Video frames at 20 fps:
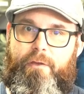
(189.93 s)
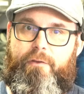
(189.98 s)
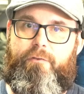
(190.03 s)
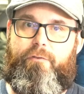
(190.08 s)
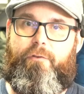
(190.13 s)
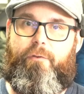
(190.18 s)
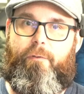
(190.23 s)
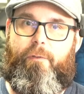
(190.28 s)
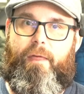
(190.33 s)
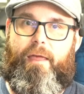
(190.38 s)

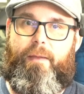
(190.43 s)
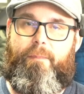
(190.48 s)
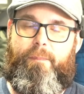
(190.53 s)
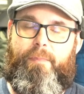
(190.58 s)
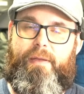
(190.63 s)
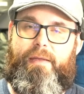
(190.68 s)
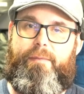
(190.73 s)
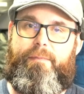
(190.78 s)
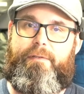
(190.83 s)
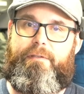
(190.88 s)
so that
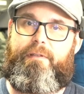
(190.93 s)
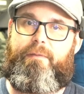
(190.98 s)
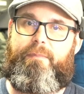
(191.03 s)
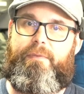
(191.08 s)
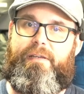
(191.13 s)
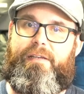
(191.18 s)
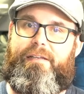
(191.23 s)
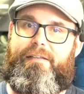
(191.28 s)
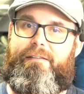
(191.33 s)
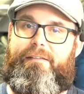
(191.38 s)
may be
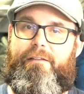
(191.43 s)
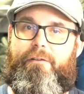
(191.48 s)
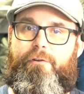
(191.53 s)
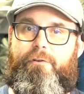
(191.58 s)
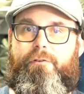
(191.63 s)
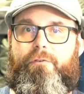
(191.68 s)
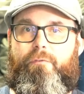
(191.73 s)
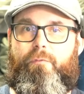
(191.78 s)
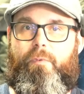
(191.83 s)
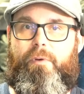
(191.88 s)
something to
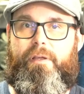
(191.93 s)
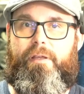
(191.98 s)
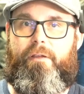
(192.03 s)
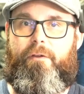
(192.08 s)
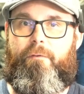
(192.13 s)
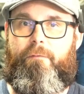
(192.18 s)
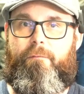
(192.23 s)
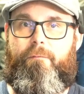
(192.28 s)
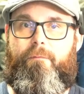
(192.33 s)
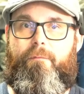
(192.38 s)
consider as
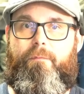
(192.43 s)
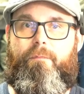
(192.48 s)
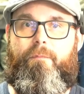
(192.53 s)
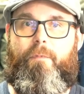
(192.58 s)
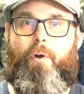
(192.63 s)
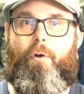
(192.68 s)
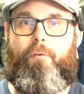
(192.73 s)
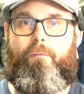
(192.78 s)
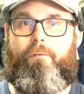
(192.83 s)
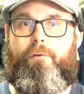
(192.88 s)
well
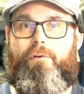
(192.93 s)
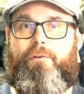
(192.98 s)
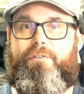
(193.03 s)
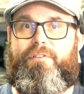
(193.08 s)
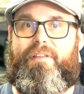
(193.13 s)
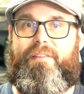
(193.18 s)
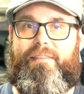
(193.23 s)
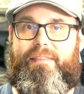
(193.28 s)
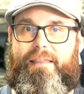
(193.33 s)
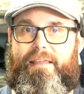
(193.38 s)
over
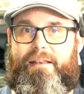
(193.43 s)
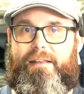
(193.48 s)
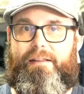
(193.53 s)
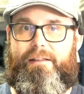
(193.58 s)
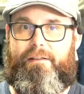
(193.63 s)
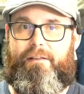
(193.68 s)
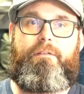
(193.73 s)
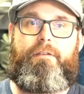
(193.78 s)
synthetic.